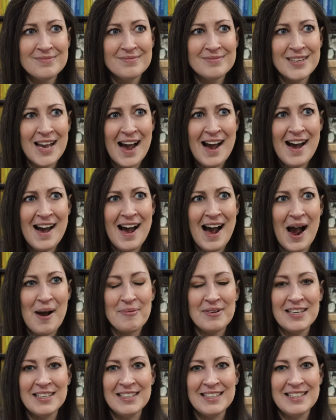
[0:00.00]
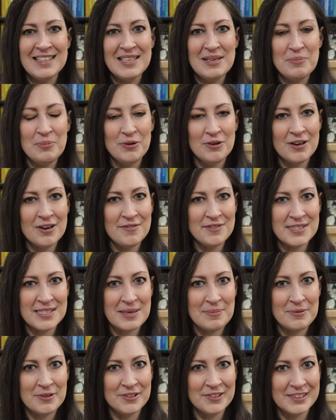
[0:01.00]
yeah, I'm gonna knit more of
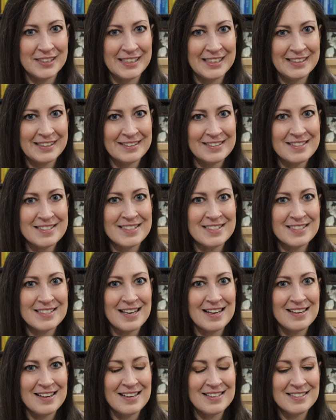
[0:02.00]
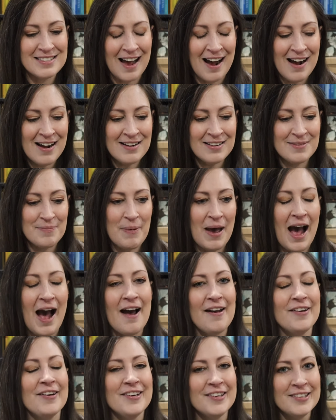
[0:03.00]
Summer Lee's sock
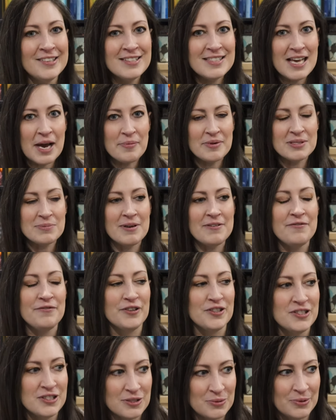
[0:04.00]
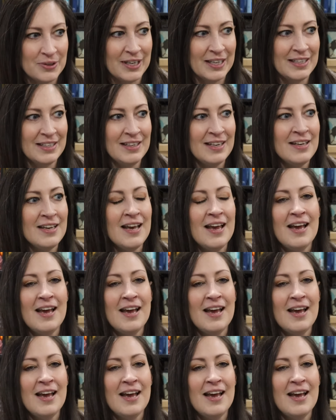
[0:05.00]
patterns. That was my first one.